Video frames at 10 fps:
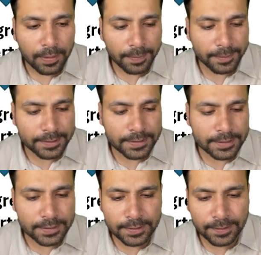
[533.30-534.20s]
this
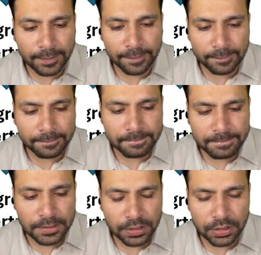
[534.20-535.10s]
is
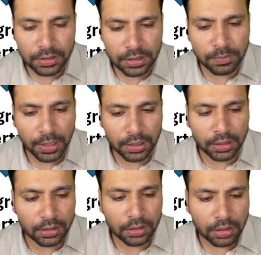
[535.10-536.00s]
just a
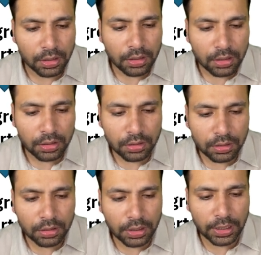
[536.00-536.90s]
schematic,
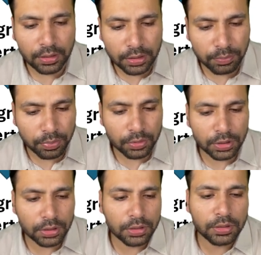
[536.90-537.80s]
like the
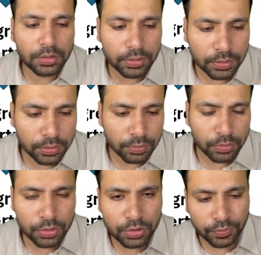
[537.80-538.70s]

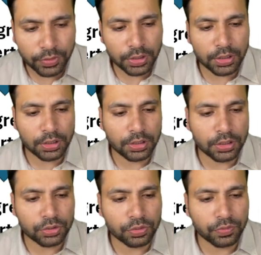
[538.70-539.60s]
most of the
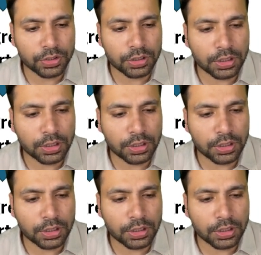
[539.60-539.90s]
tissue which is